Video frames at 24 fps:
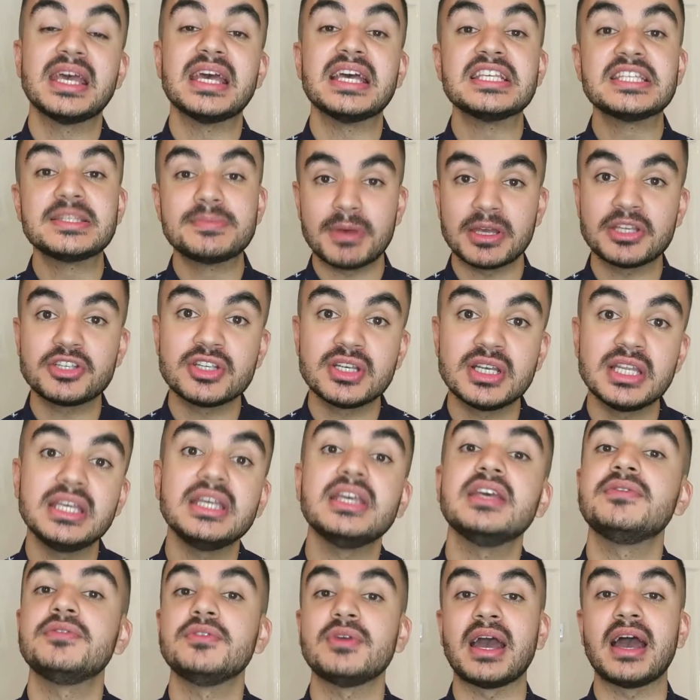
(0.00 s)
especially
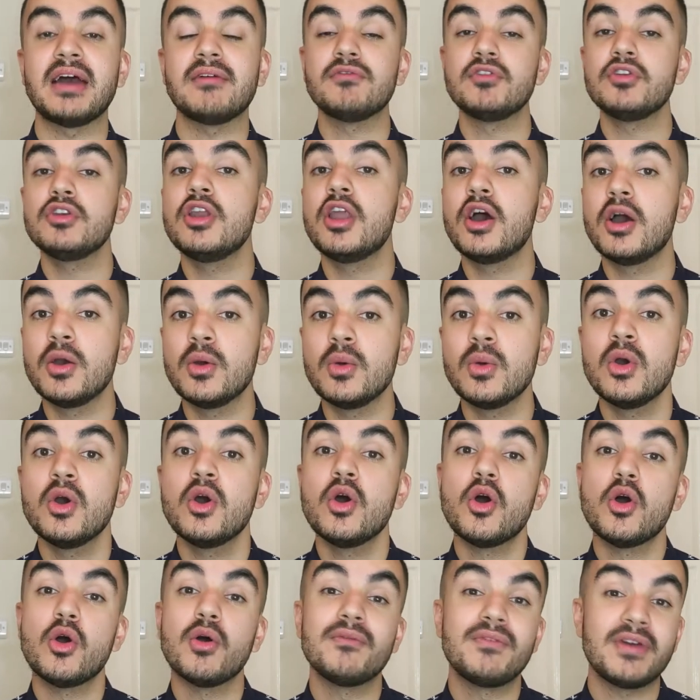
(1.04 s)
if you have low
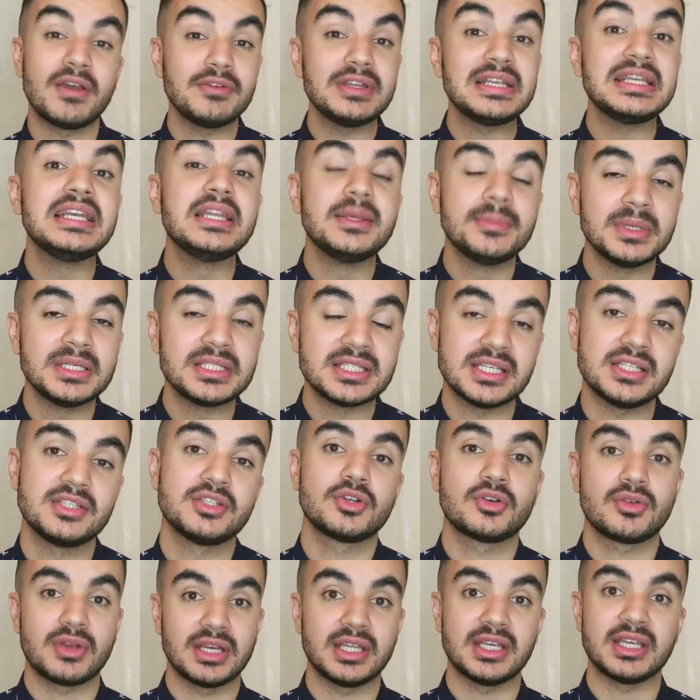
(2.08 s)
or very
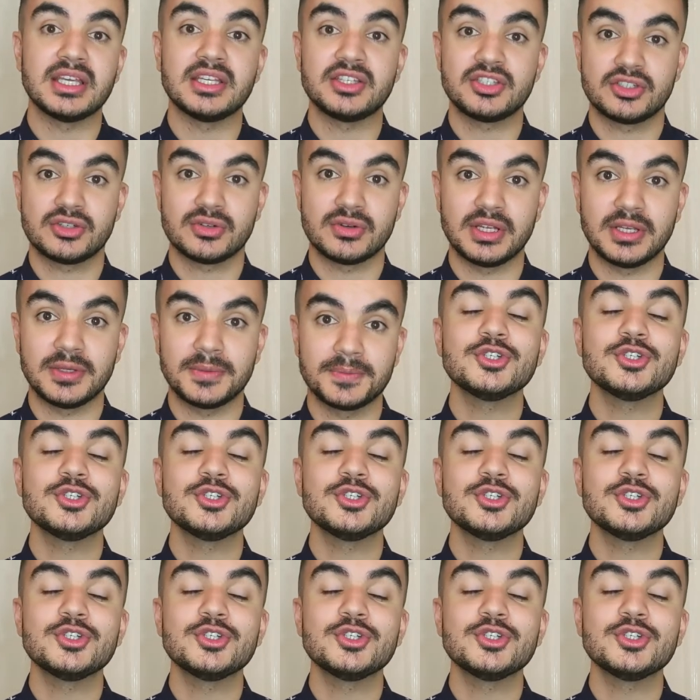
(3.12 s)
limited credit history.